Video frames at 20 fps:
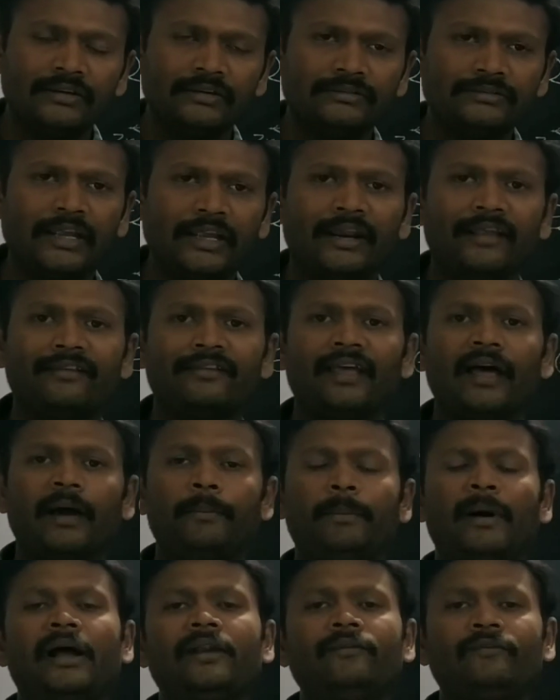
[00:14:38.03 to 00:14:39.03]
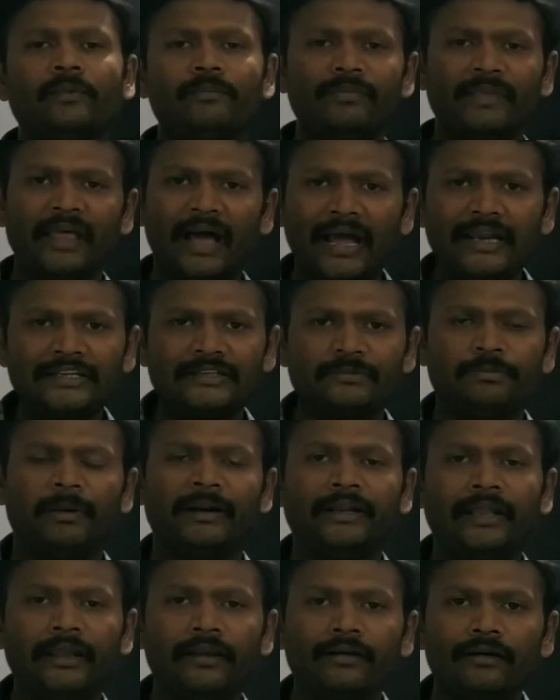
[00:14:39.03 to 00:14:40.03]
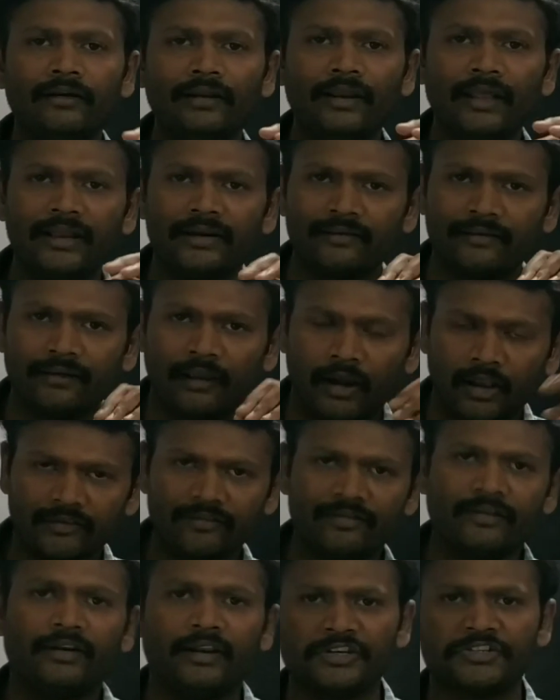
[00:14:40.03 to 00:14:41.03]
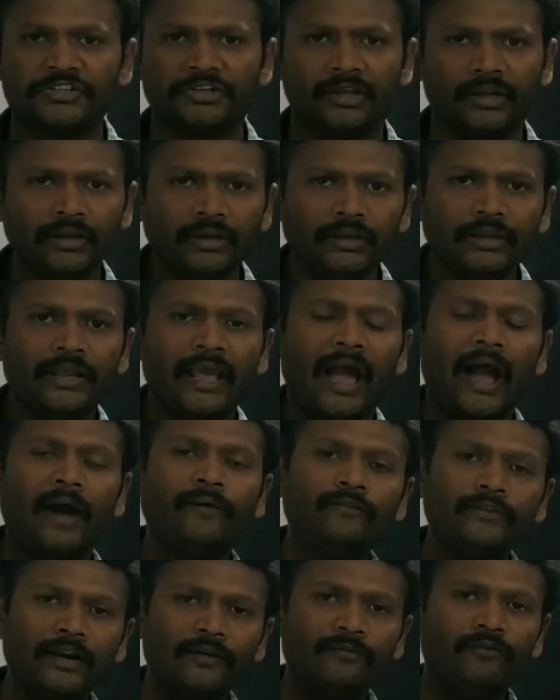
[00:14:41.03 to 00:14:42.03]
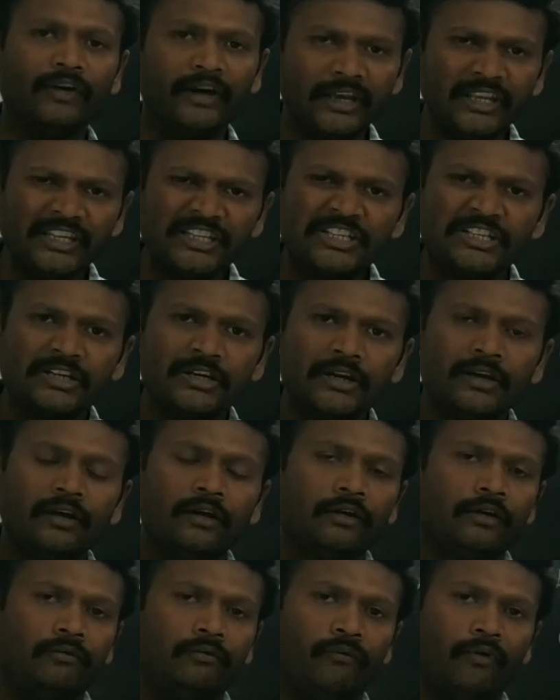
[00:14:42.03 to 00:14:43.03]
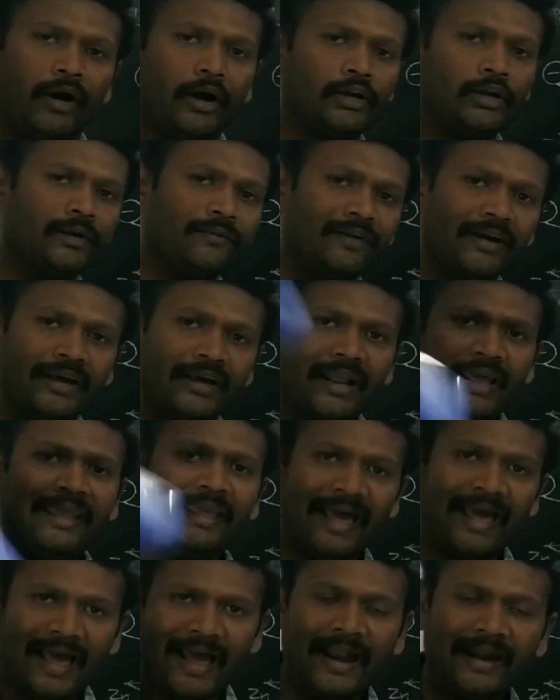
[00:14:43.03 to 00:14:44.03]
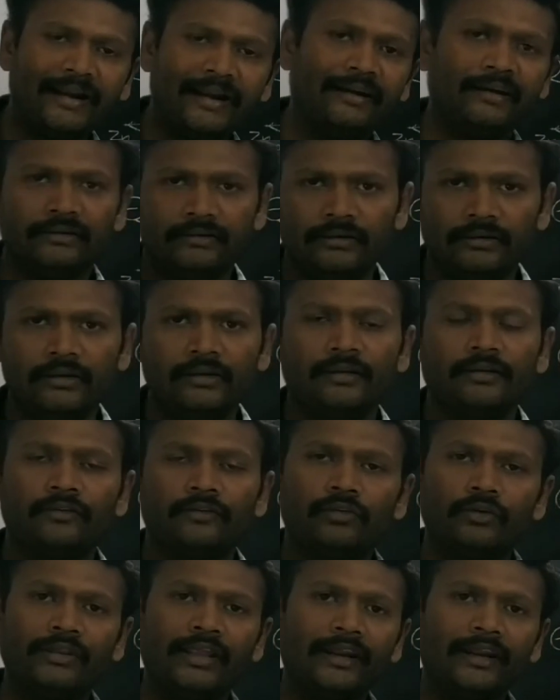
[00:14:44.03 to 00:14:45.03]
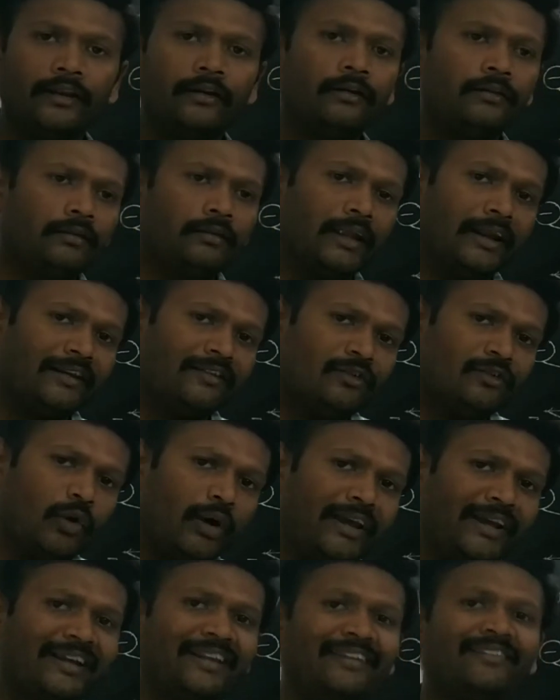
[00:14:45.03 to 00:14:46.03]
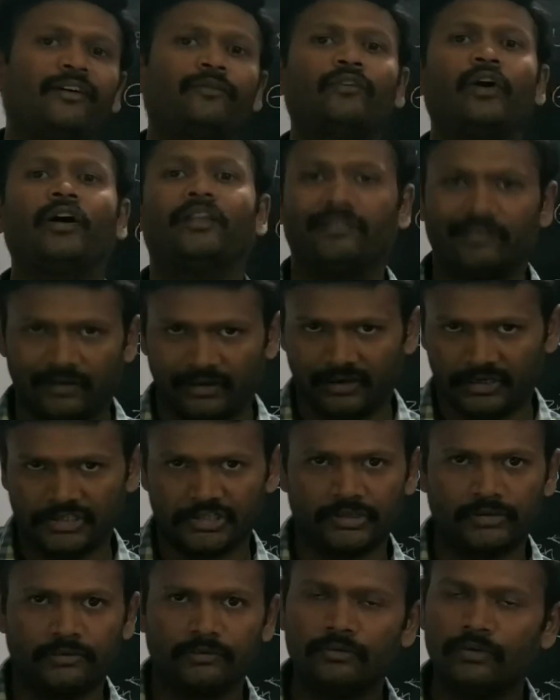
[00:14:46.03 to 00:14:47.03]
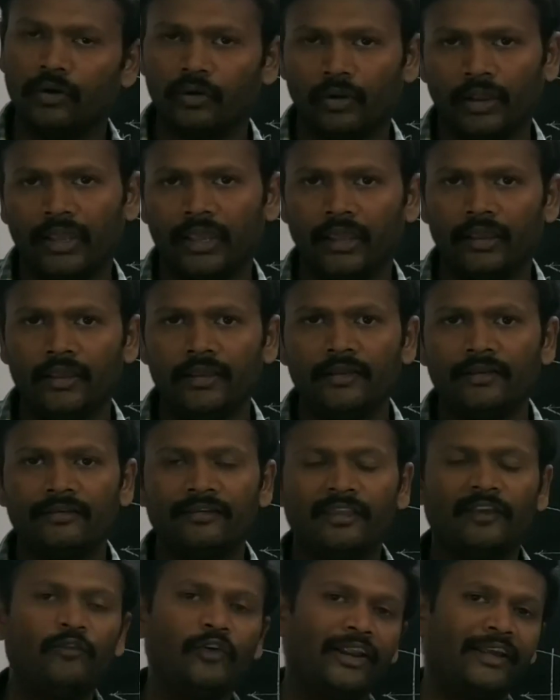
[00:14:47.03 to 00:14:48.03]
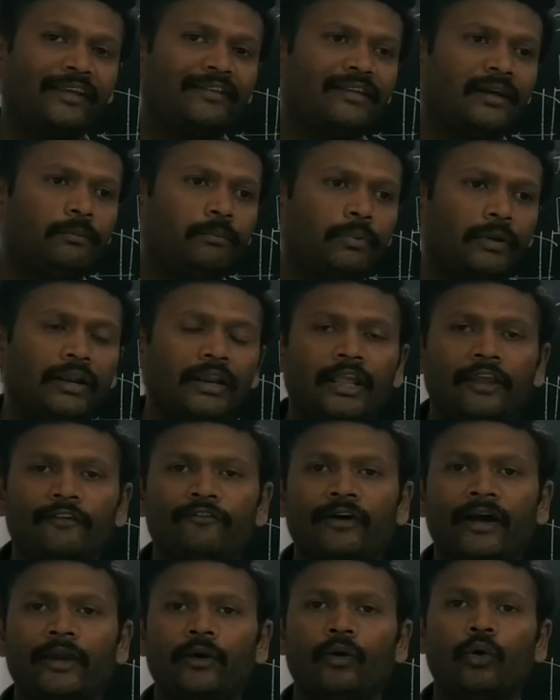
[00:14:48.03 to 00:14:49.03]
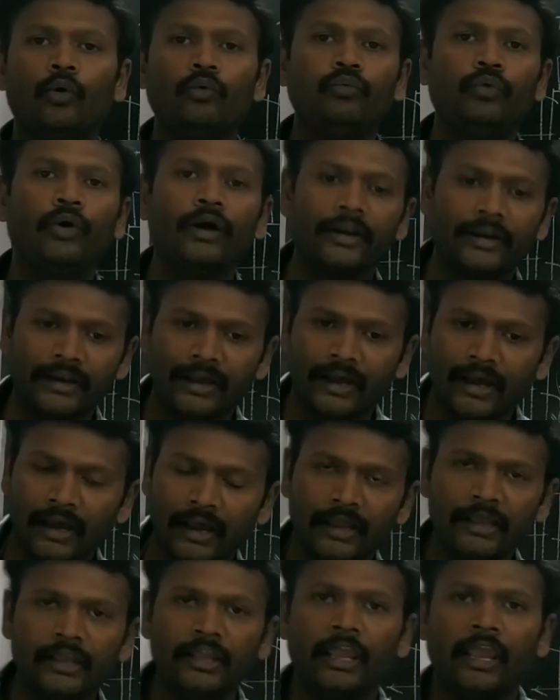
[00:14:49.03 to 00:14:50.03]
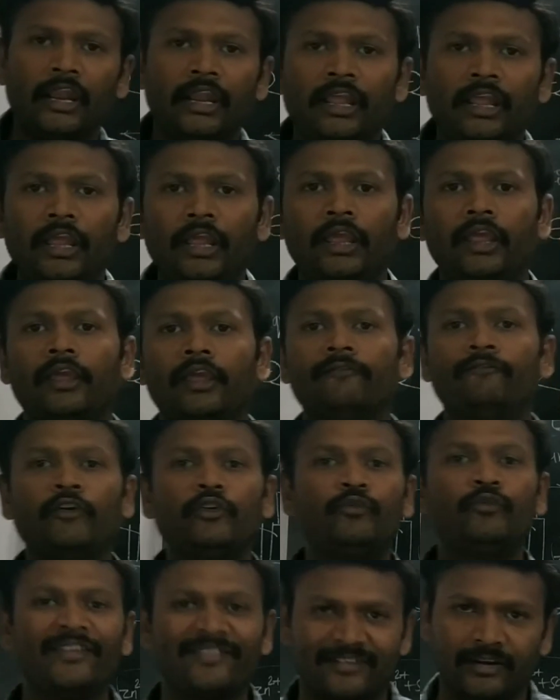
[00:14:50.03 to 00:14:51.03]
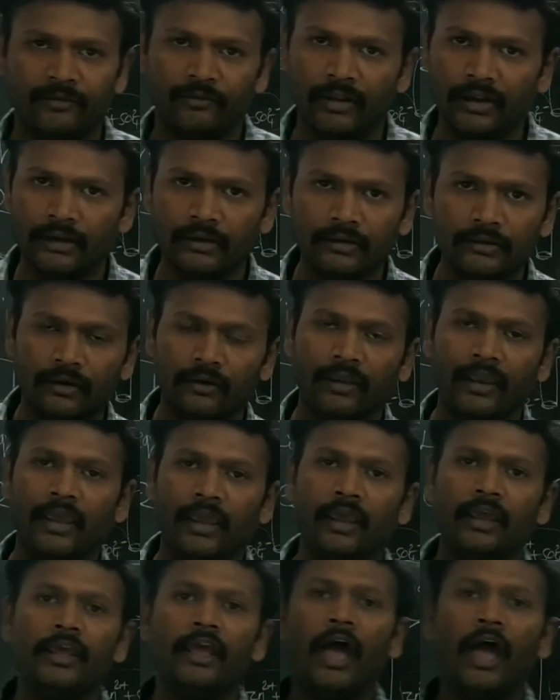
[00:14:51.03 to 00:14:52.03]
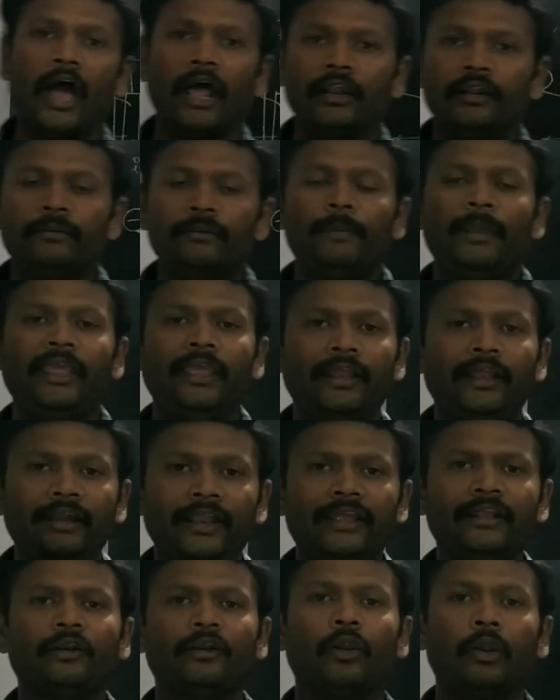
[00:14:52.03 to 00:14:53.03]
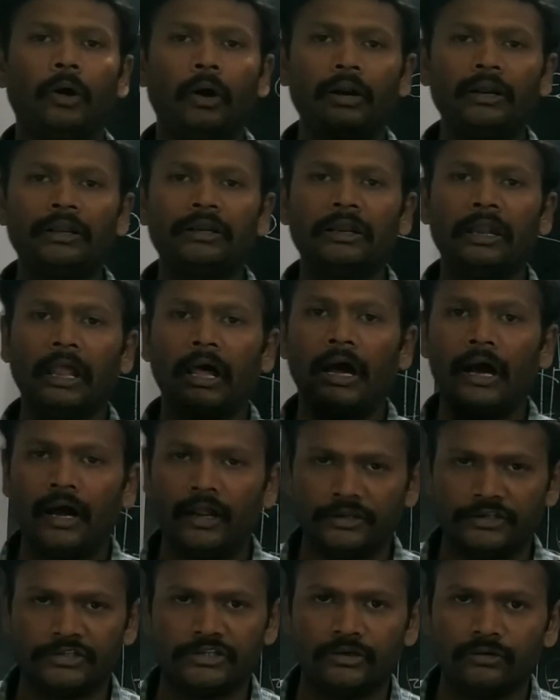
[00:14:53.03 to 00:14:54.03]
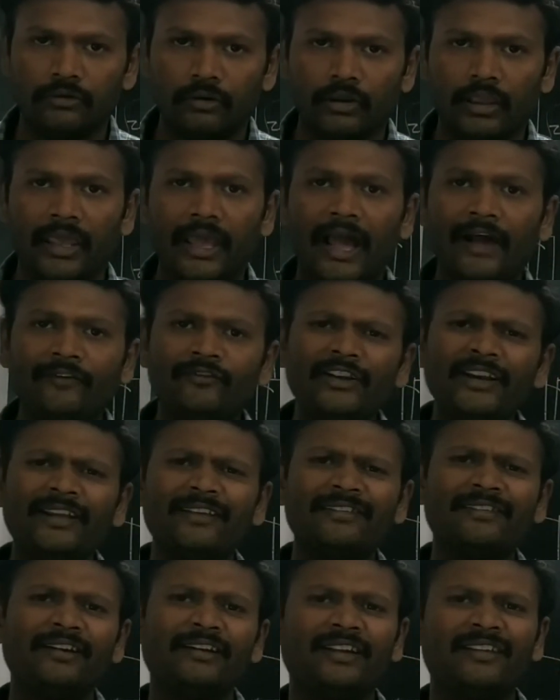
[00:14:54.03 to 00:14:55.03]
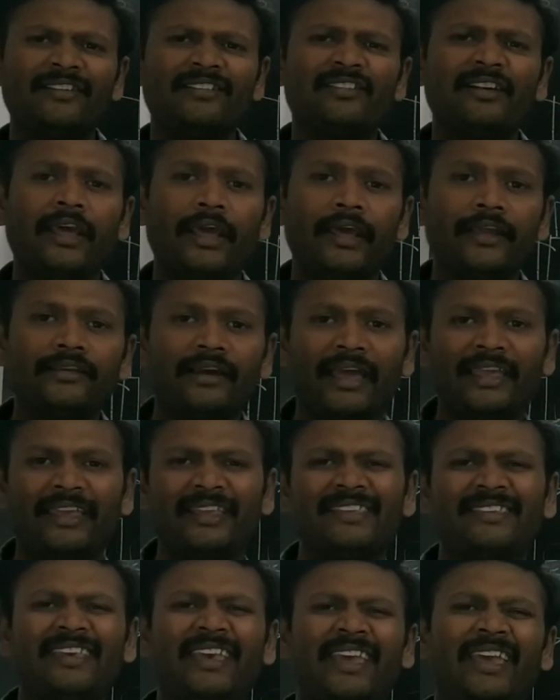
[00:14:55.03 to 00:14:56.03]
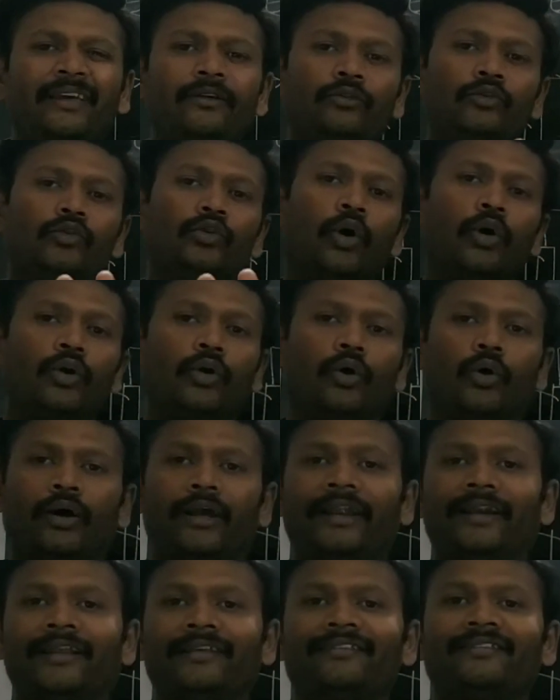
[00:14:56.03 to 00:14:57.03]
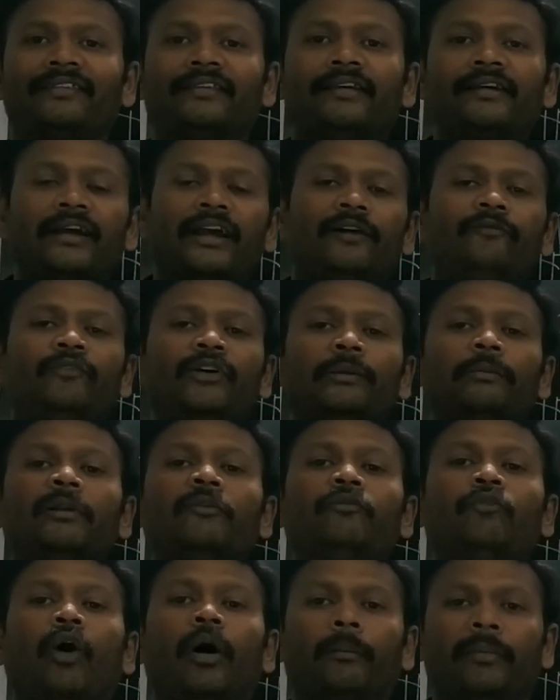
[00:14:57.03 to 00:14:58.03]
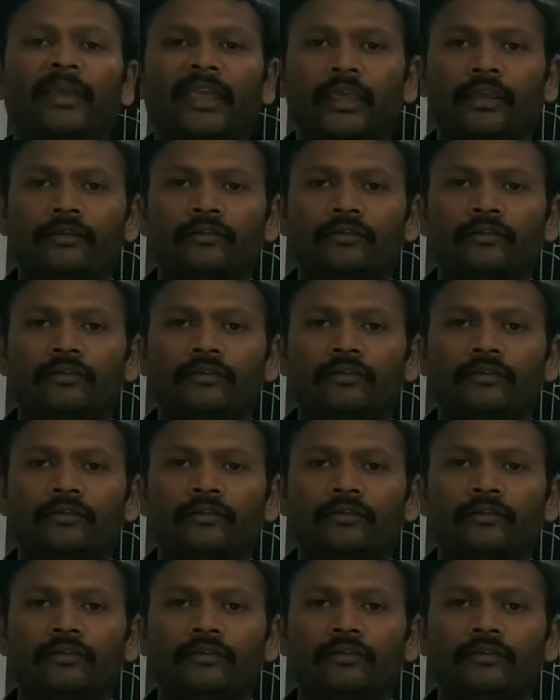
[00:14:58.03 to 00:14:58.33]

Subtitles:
That is, apart from that particular concentration, after which whatever I added, so there is no increase of concentration. Okay. Say for example, if I go for any food festival, okay, I will be eating lot and lot. Okay. After a certain stage, I can say, no, it is comfortable for me.